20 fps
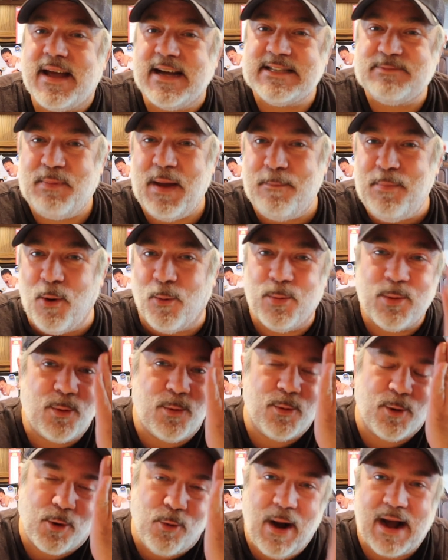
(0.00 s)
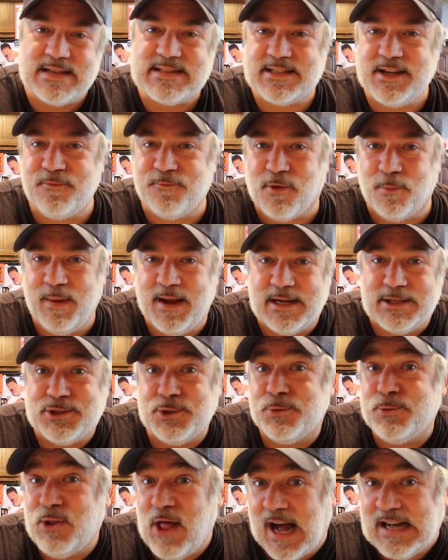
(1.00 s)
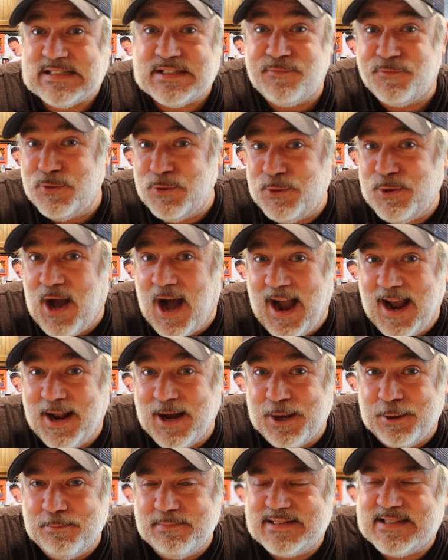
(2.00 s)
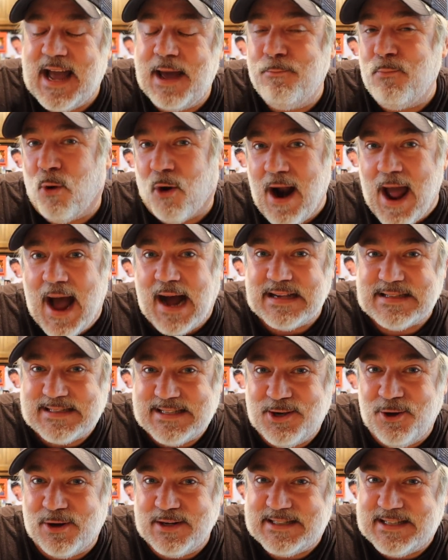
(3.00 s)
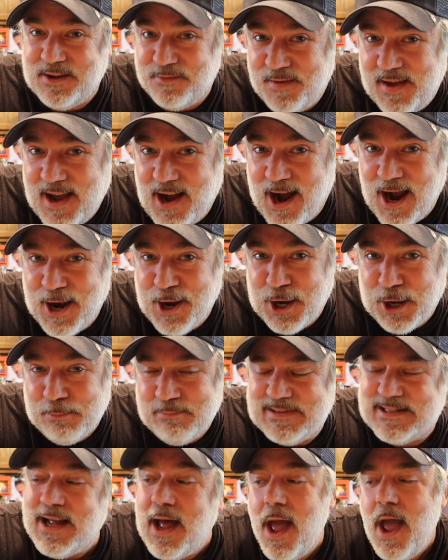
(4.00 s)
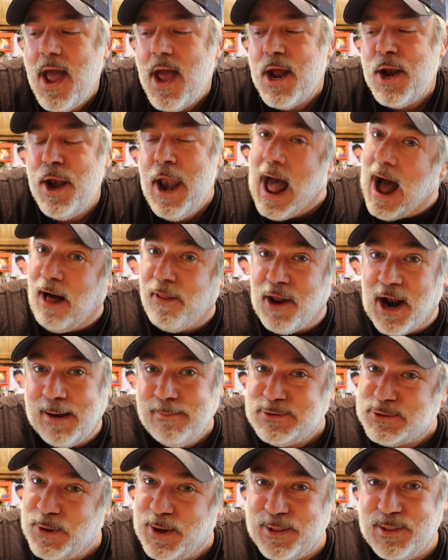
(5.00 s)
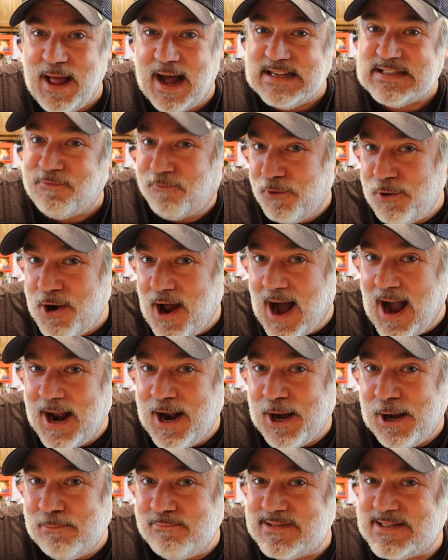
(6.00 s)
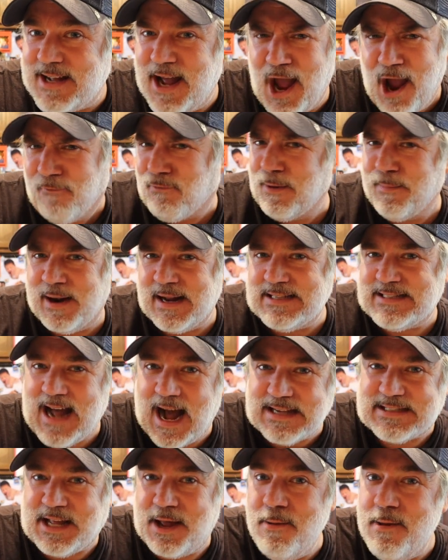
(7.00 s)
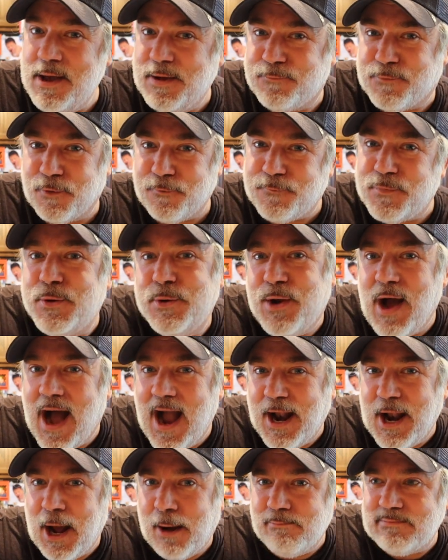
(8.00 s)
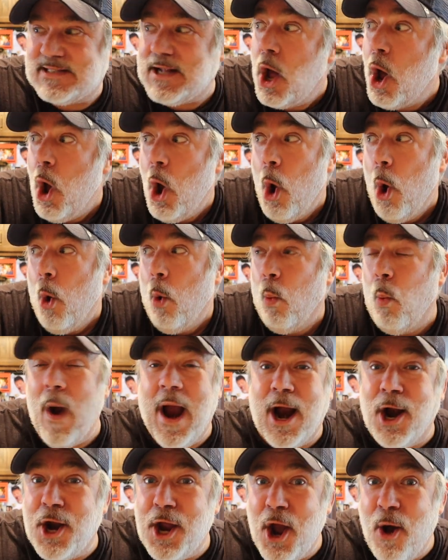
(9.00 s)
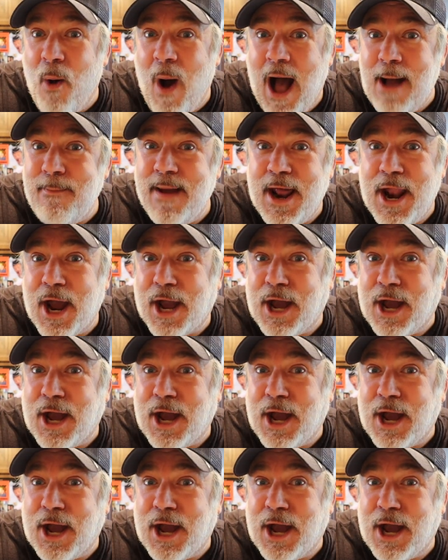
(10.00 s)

because people were requesting for me to do less food items and more as seen on TV items. Now that I'm doing less food items, everybody's asking me for food items. Where do you want me